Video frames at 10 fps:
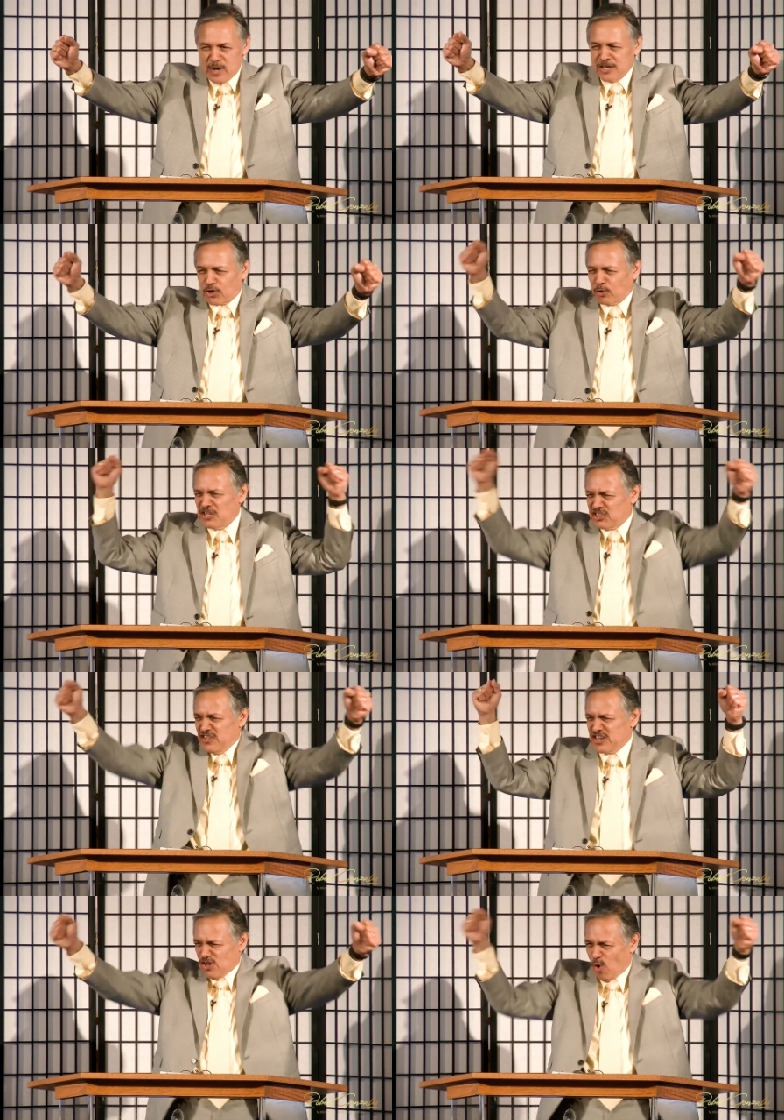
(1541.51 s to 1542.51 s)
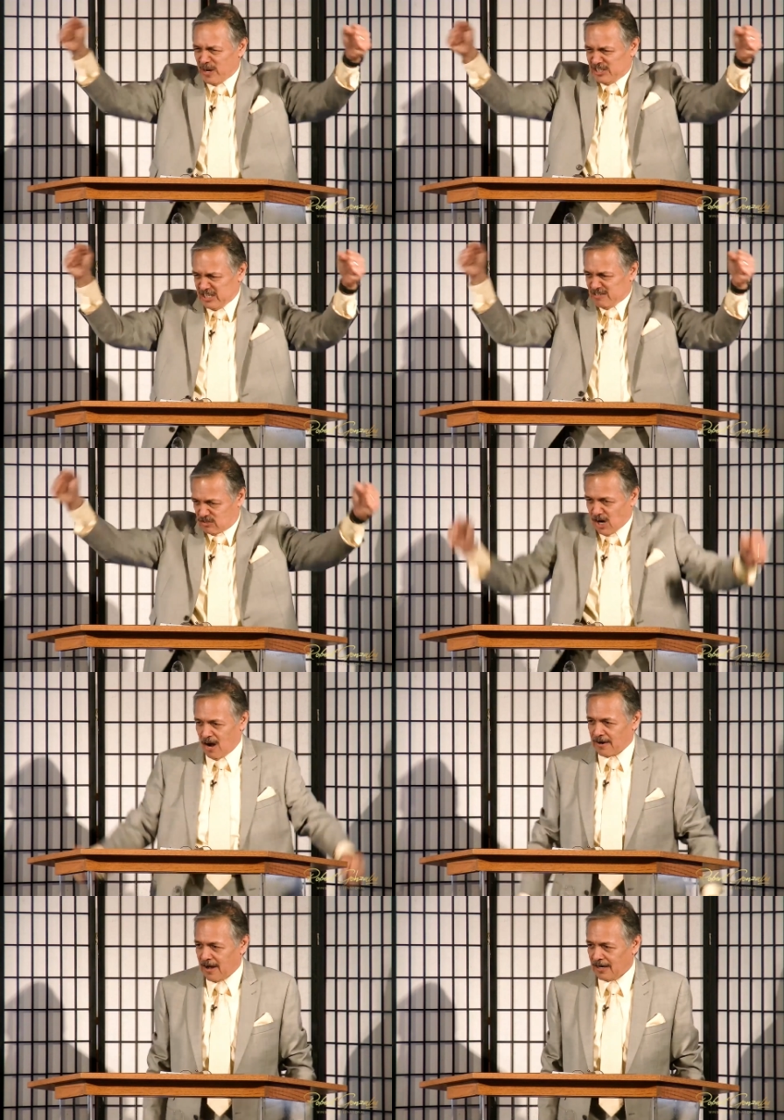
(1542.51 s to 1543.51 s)
We increase in the anointing of
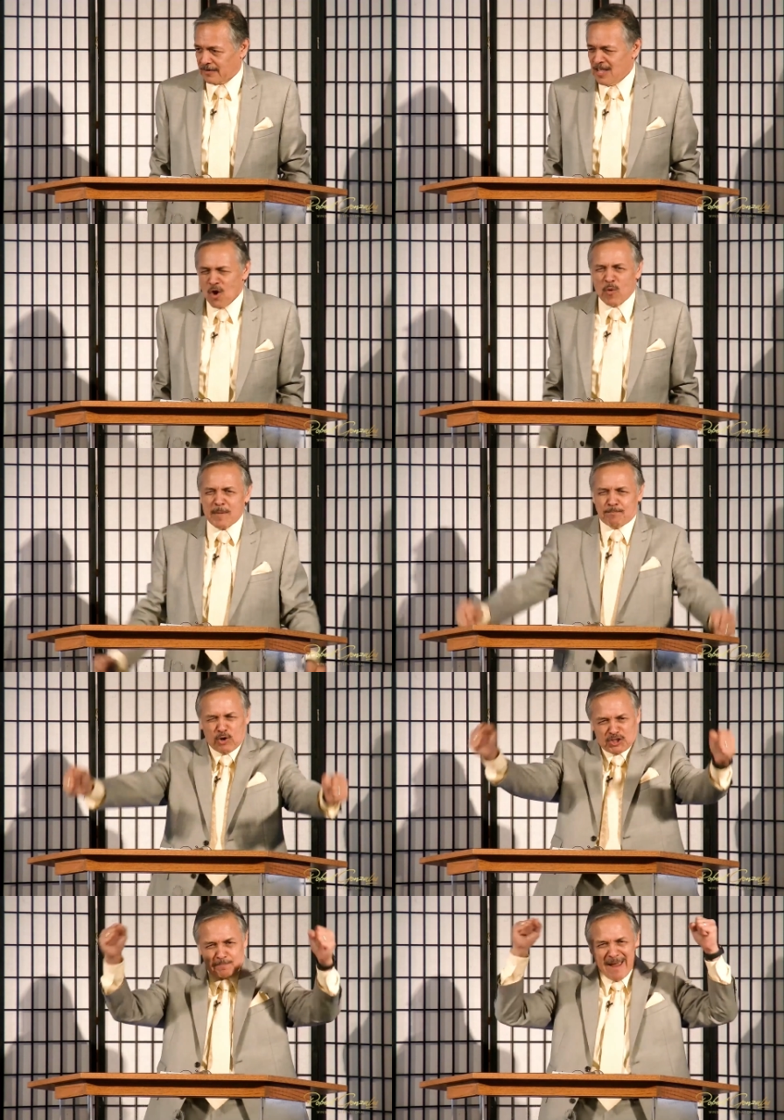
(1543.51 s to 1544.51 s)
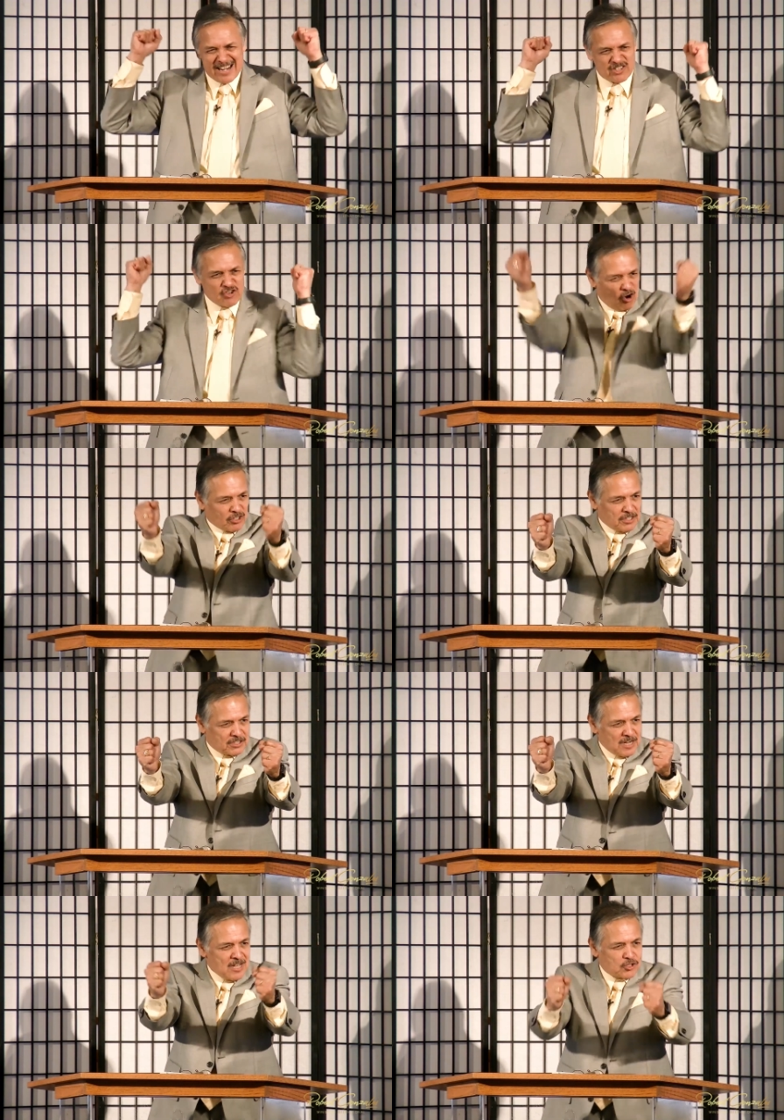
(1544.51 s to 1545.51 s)
God. Hallelujah. We push back
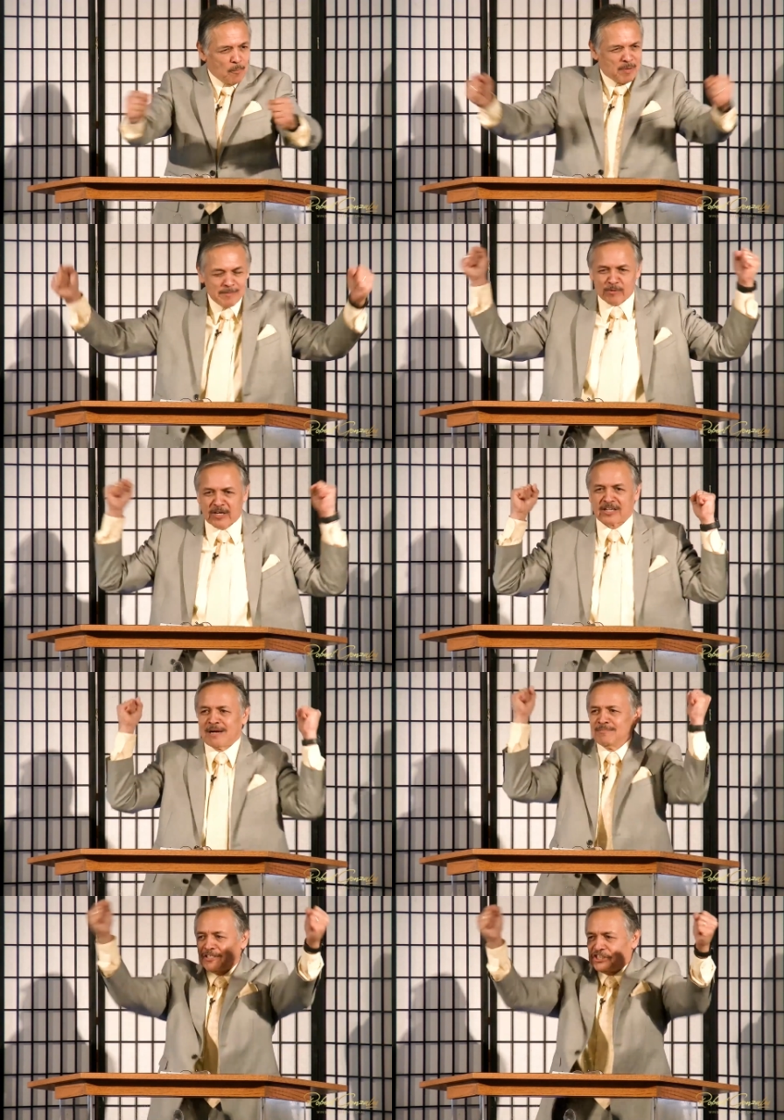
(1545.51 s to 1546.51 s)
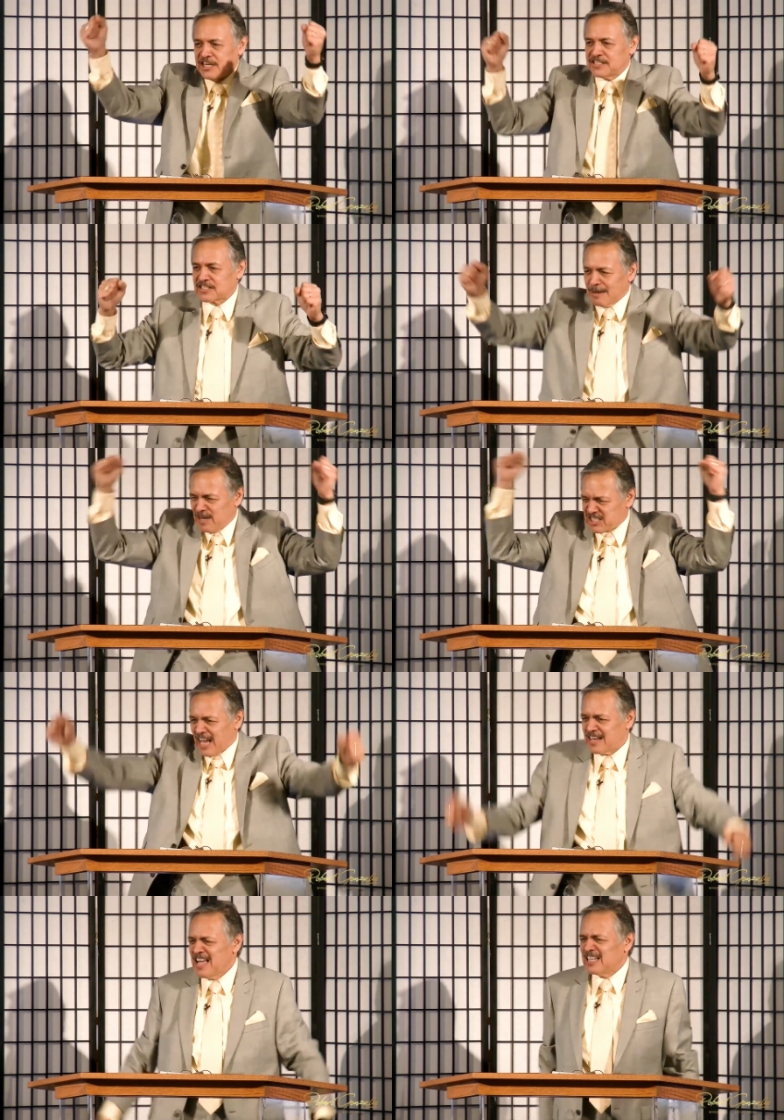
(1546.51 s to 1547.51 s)
darkness so people can come to Jesus. I'm
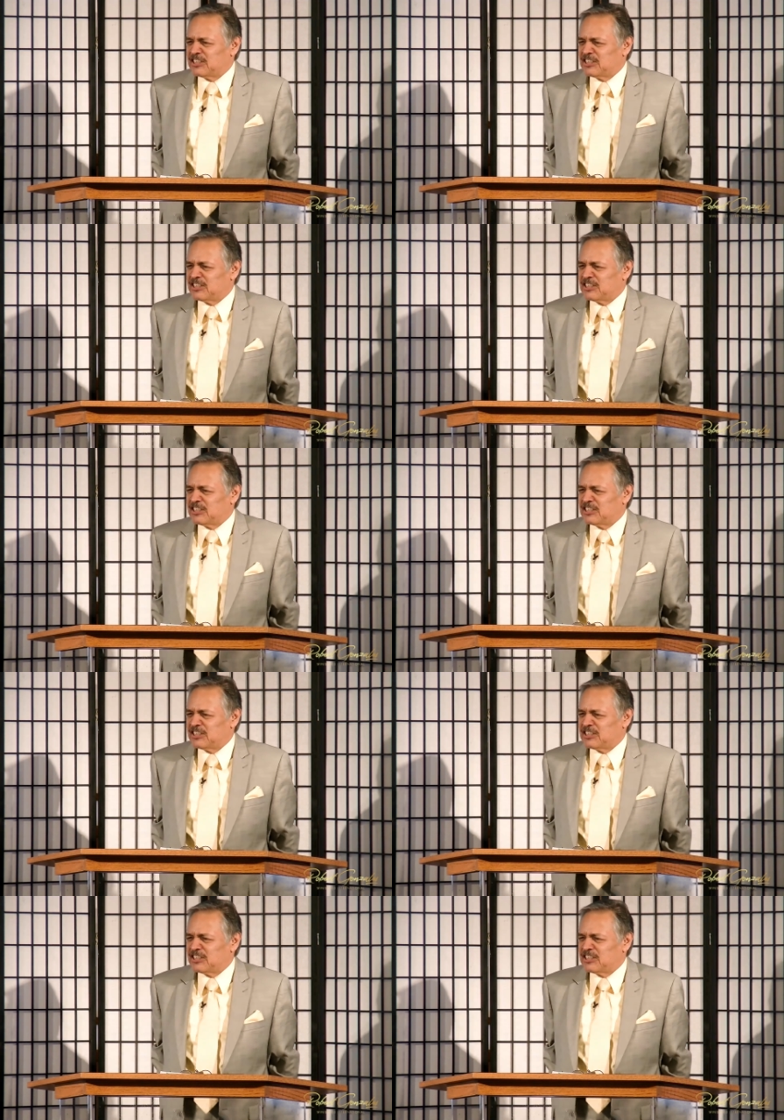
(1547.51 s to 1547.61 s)
excited.